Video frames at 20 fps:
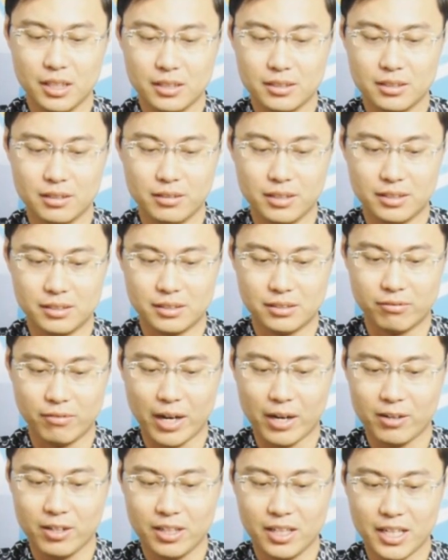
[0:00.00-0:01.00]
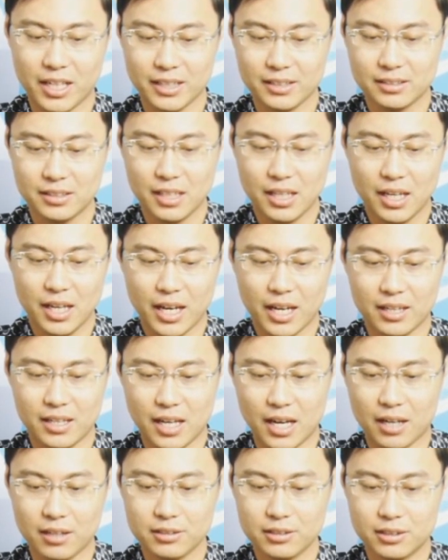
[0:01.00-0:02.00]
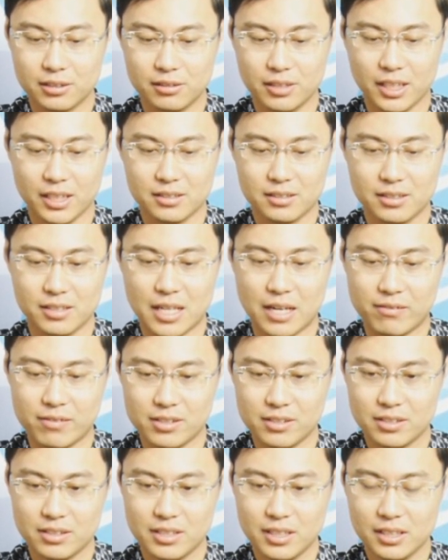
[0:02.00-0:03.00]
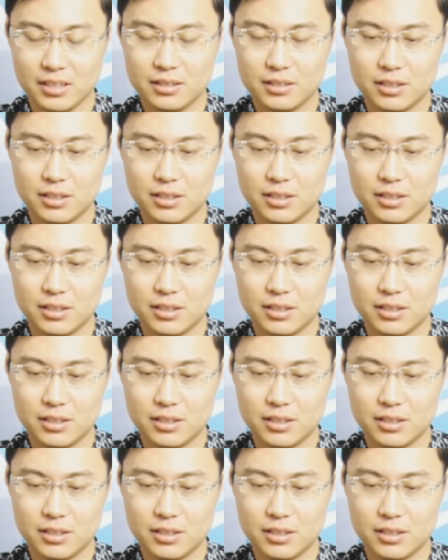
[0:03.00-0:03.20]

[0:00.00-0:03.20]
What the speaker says: So it's very nice, and also it has diversity,